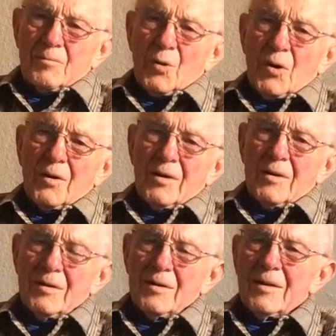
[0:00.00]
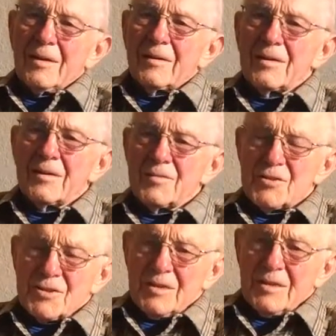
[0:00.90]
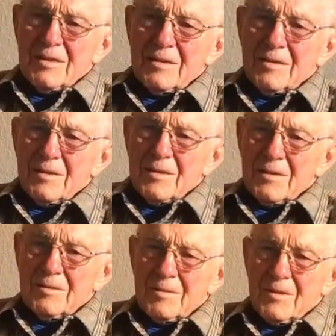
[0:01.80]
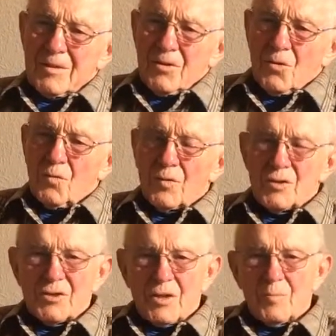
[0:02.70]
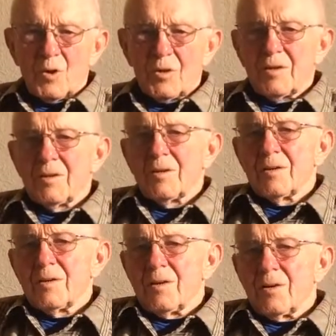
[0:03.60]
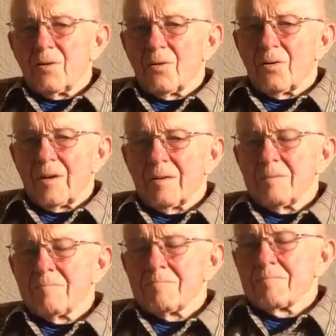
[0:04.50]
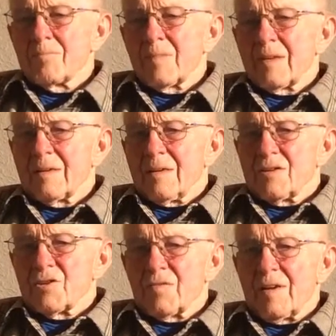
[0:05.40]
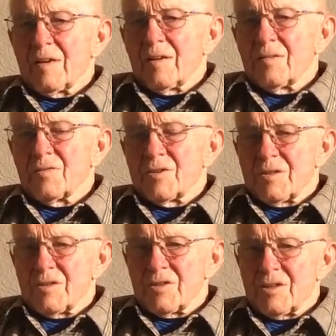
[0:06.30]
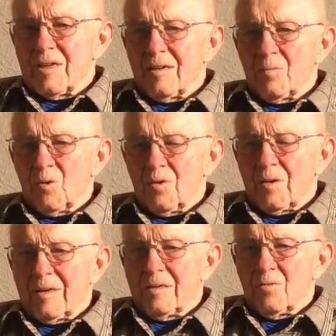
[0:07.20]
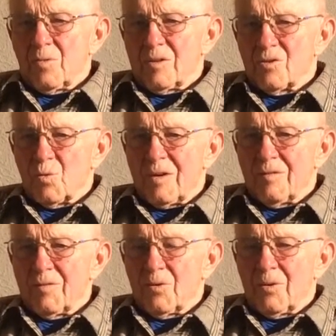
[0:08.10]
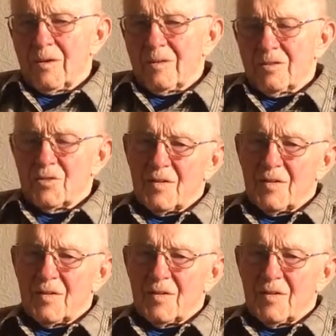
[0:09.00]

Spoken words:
Paula lives in over in Tillamook, Oregon. Sven lives in Salem, Oregon, with his wife Gloria.